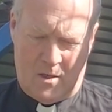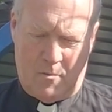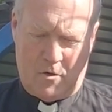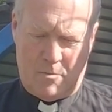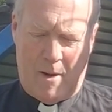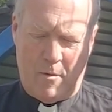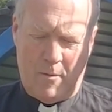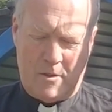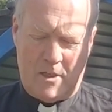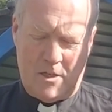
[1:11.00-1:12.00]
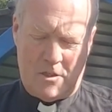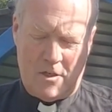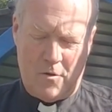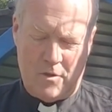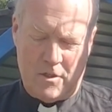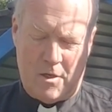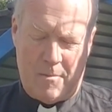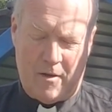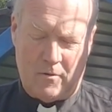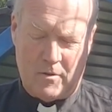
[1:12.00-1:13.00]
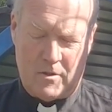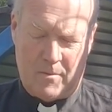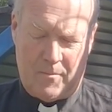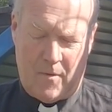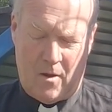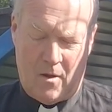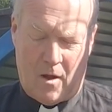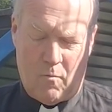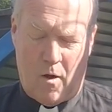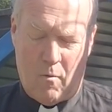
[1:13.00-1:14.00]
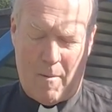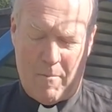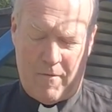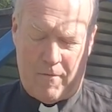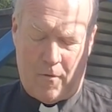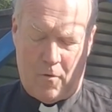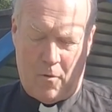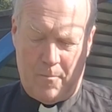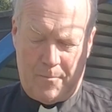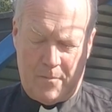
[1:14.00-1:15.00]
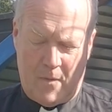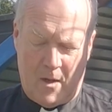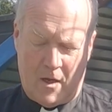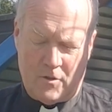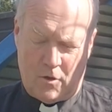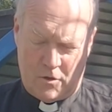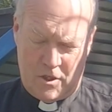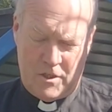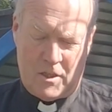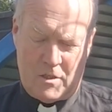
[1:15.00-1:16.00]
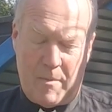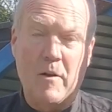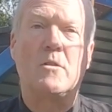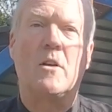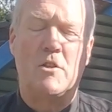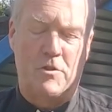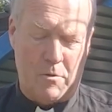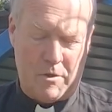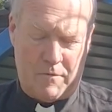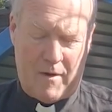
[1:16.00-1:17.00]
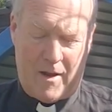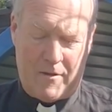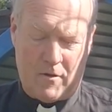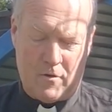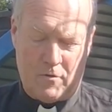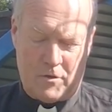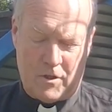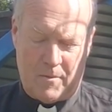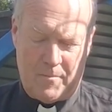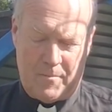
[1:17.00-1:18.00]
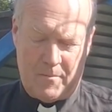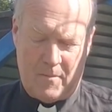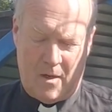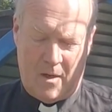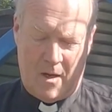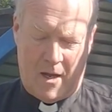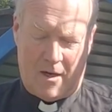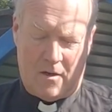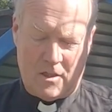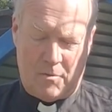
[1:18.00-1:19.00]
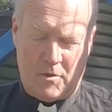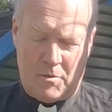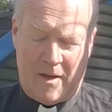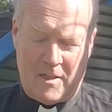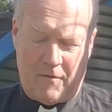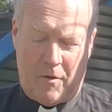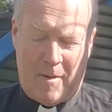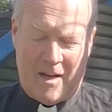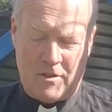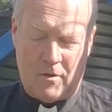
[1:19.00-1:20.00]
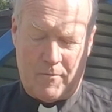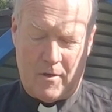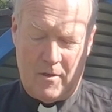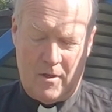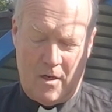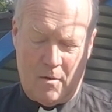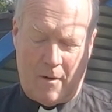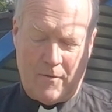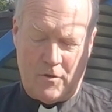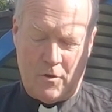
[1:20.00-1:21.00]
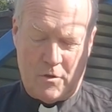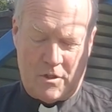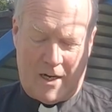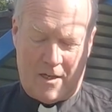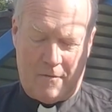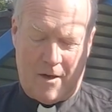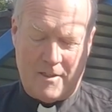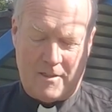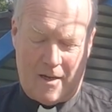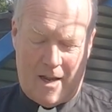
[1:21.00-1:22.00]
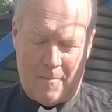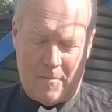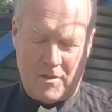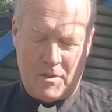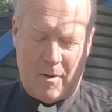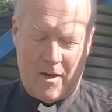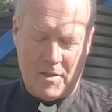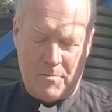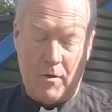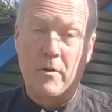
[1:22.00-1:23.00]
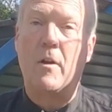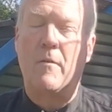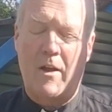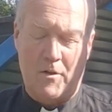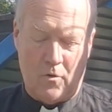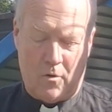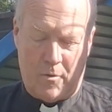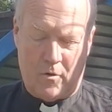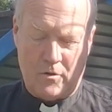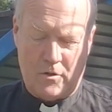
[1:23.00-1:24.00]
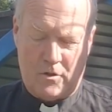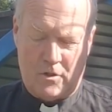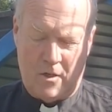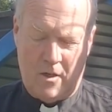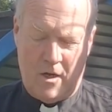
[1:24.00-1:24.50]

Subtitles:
The most memorable teaching usually builds on what went before. And so Jesus built on his Jewish faith and culture. Our gospel speaks of the Passover, when the Jews sacrificed the lamb and spread its blood on their doorposts,